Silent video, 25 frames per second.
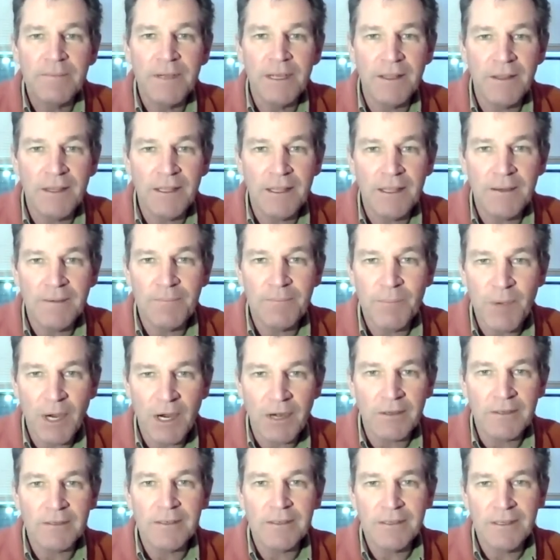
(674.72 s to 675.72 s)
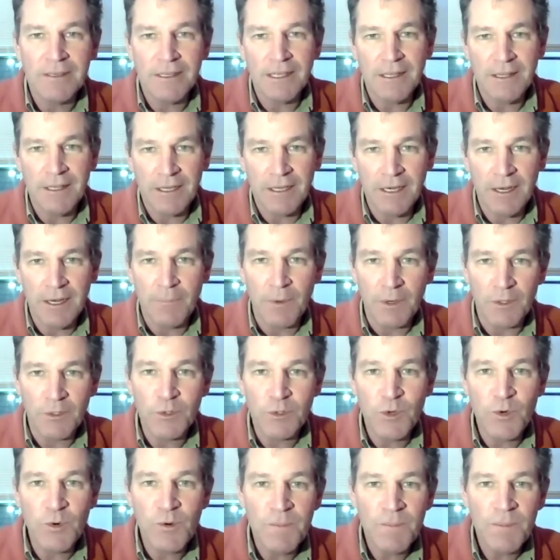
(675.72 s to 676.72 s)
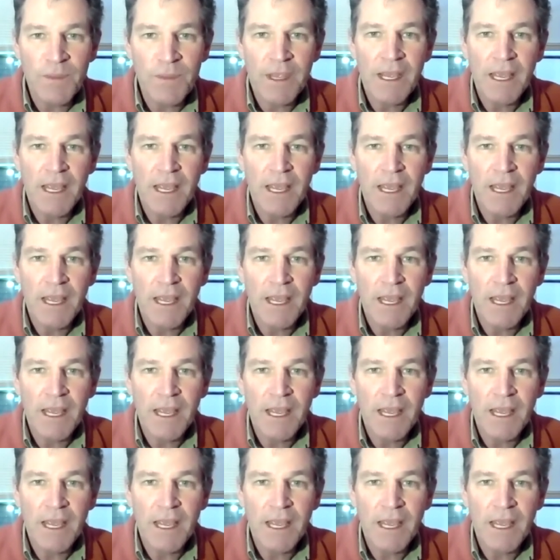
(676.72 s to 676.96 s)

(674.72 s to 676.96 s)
and then part and the number 2.